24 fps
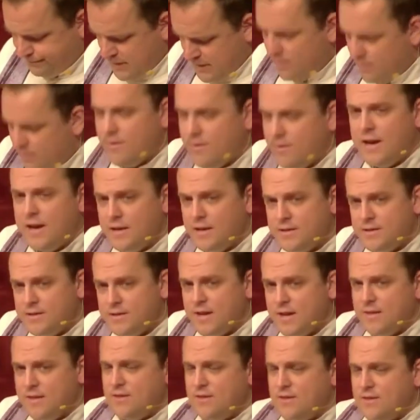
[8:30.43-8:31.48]
Right
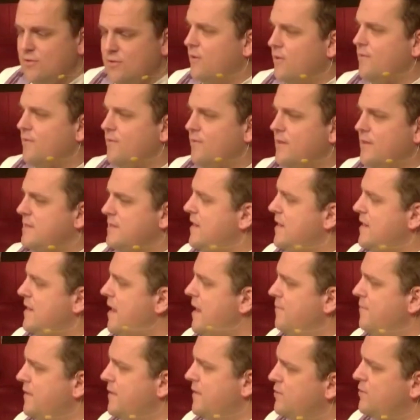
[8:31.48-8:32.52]
outside the door of this
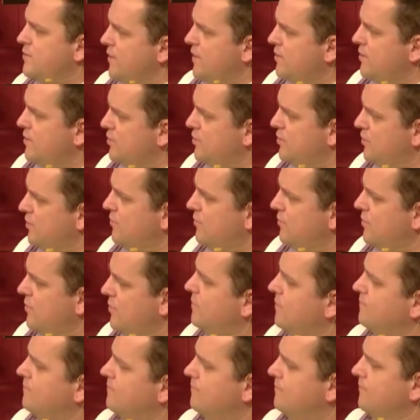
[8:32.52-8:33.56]
nameless rich dude
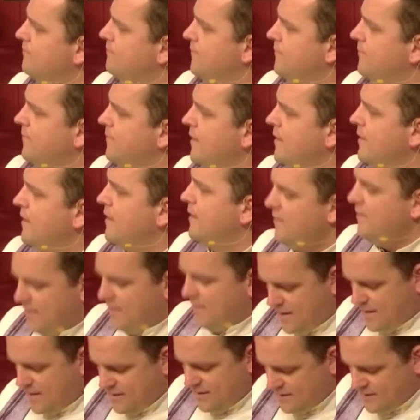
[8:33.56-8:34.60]

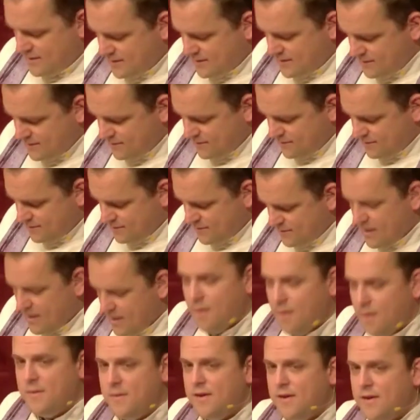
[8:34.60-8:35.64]
is
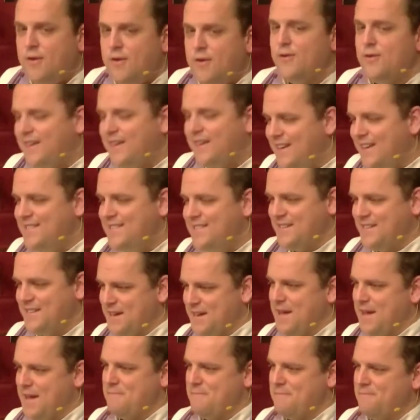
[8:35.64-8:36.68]
a man who gets a
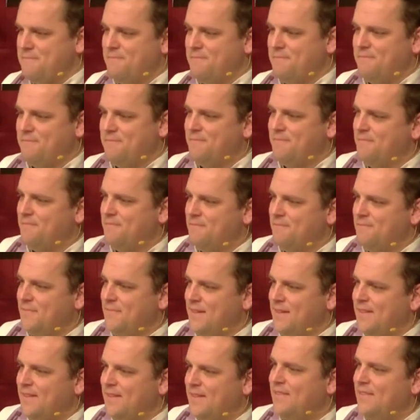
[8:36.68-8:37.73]
name.
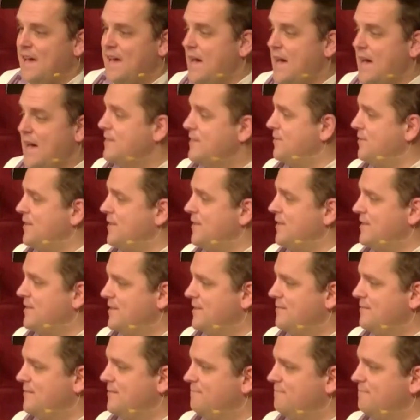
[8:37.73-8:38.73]
Lazarus.